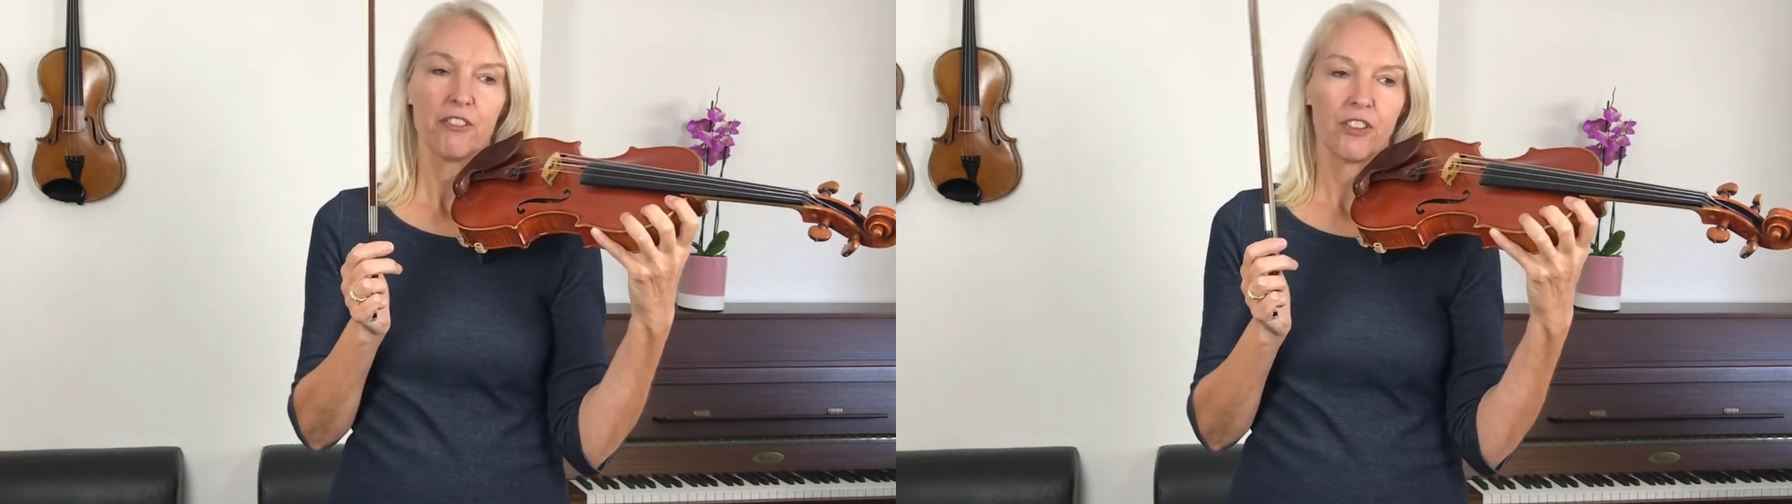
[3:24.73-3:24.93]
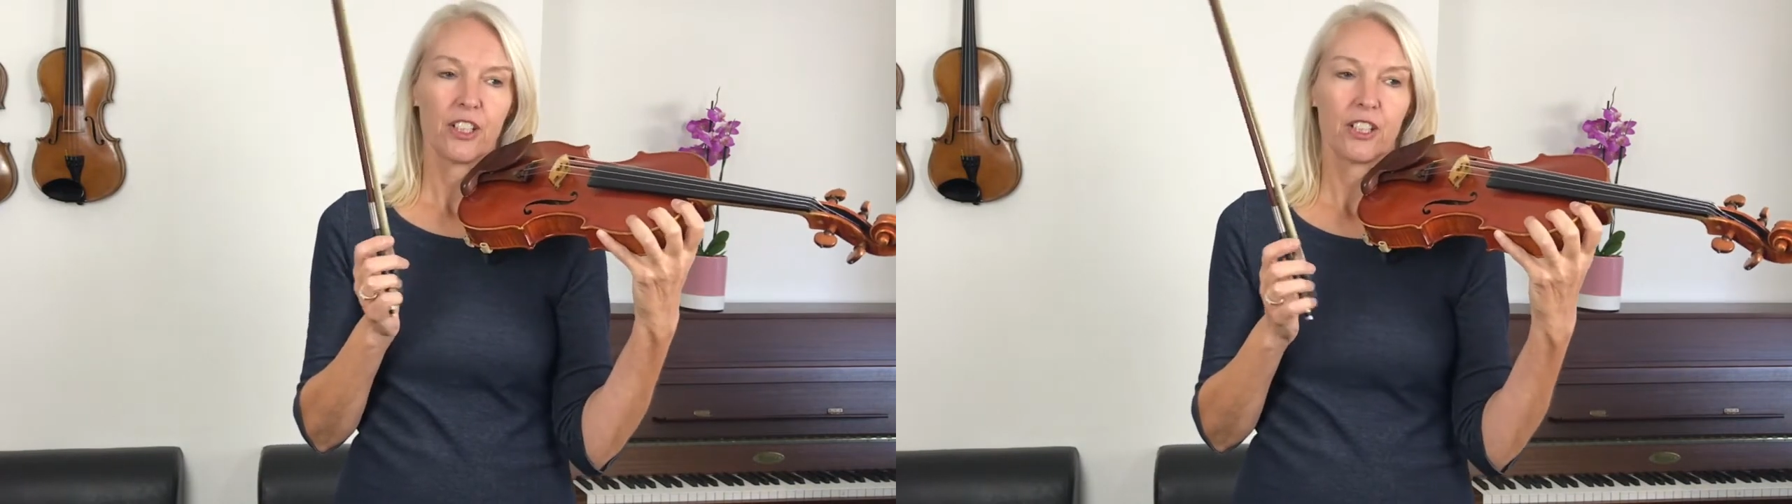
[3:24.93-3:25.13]

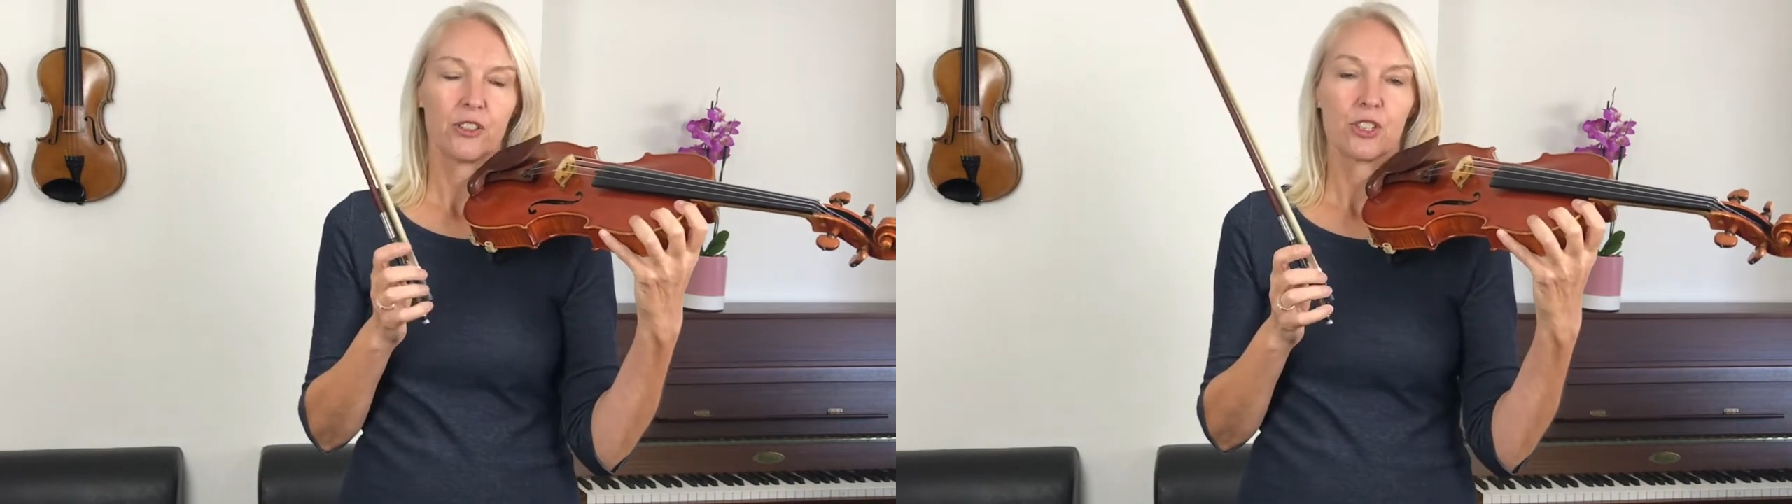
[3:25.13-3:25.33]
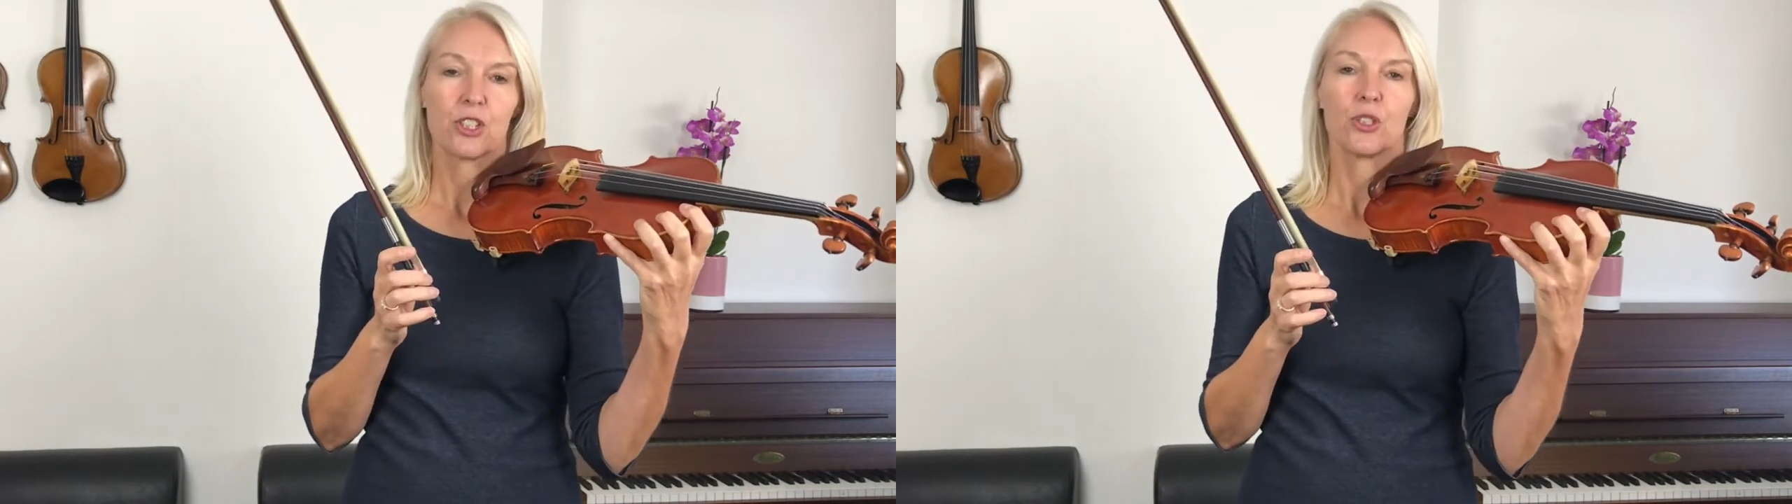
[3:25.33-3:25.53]
very
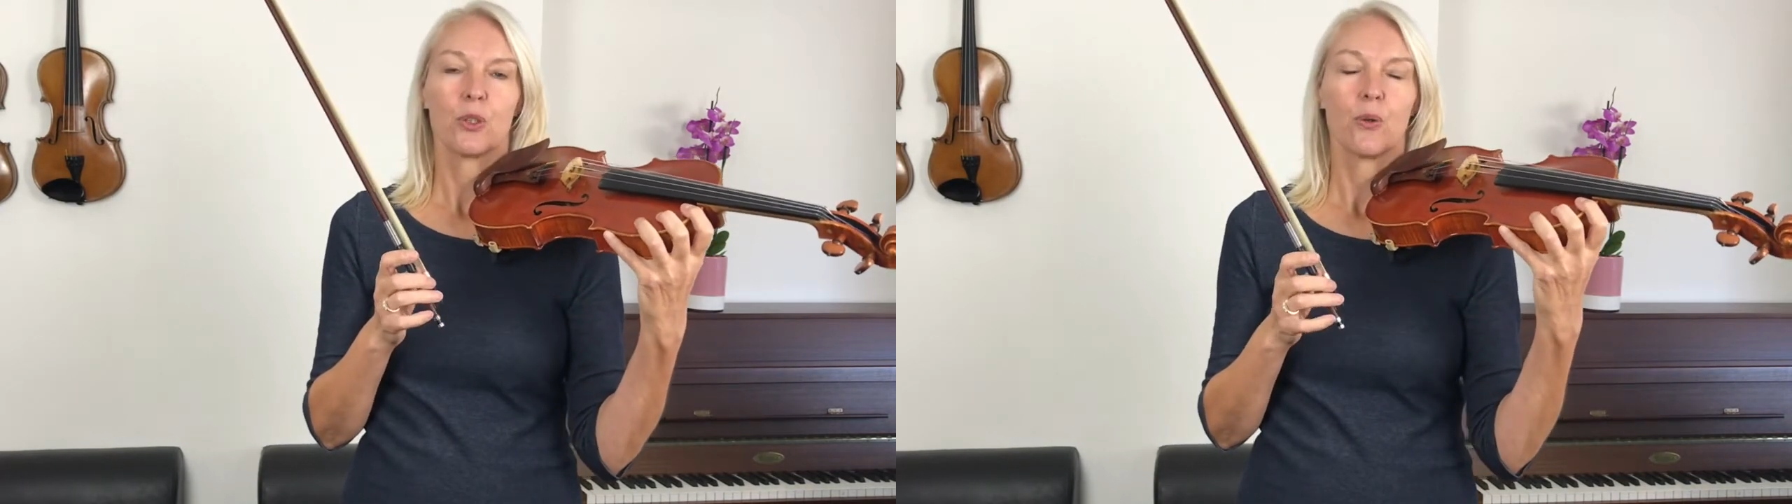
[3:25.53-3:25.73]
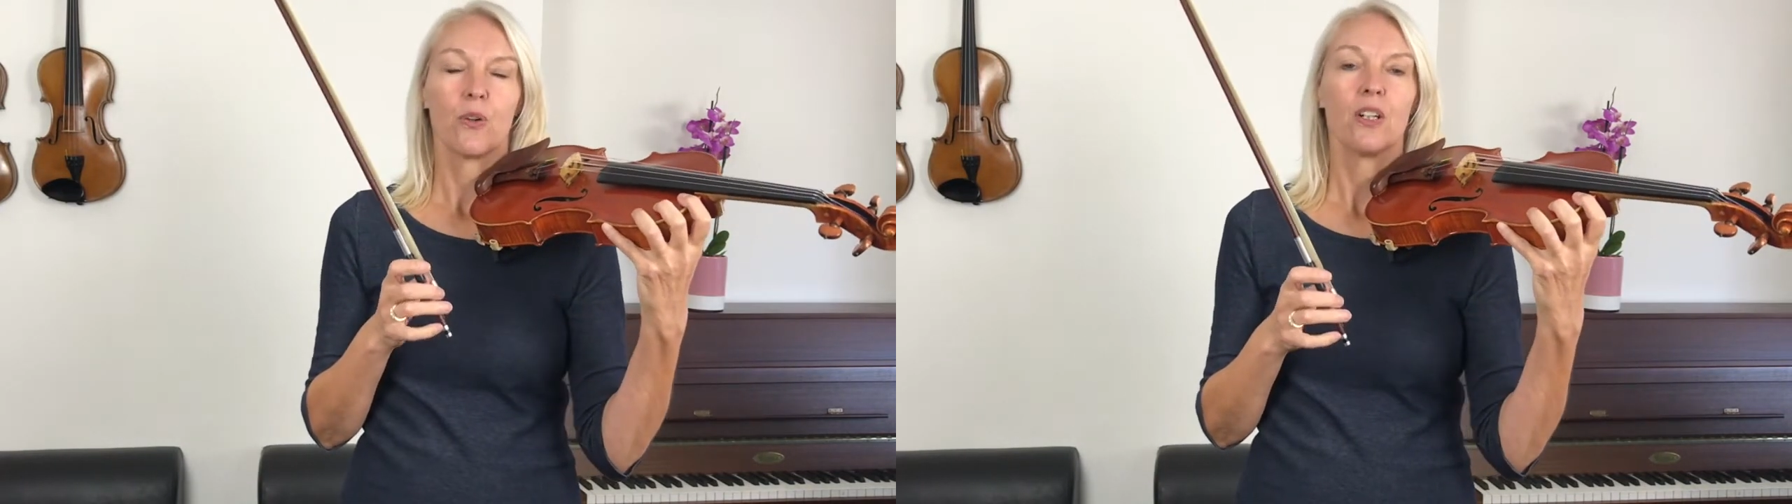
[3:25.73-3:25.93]
close to
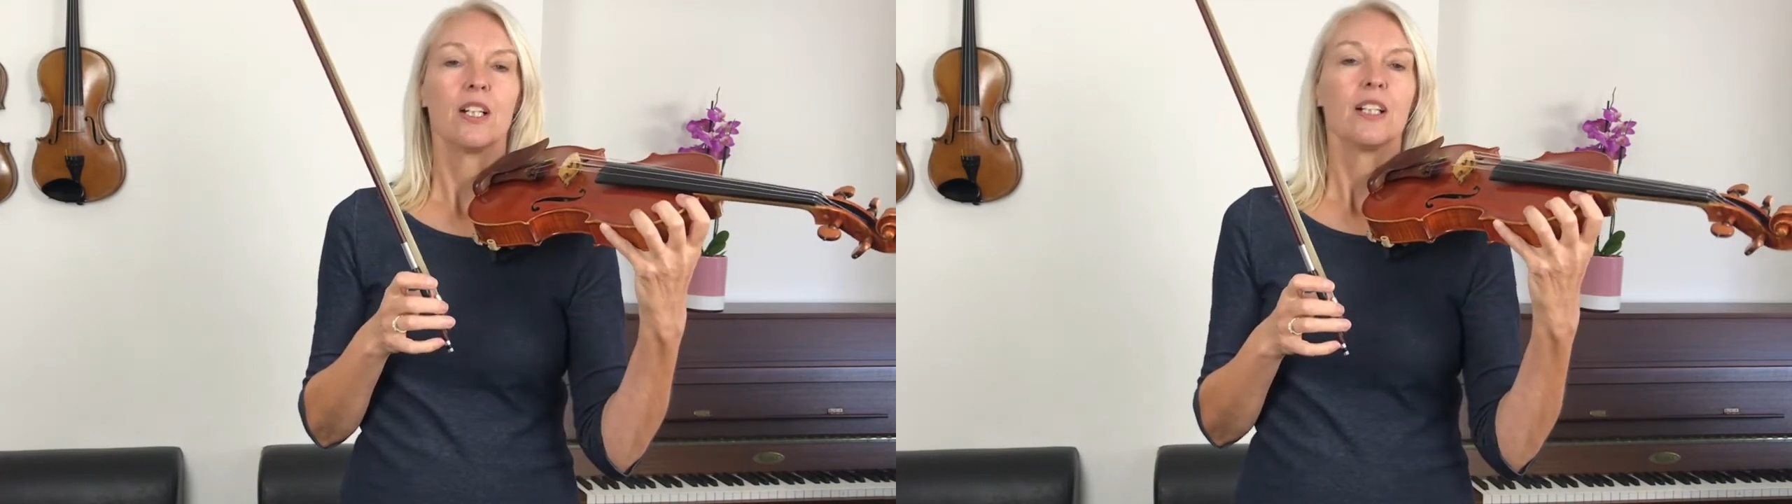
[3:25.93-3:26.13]
your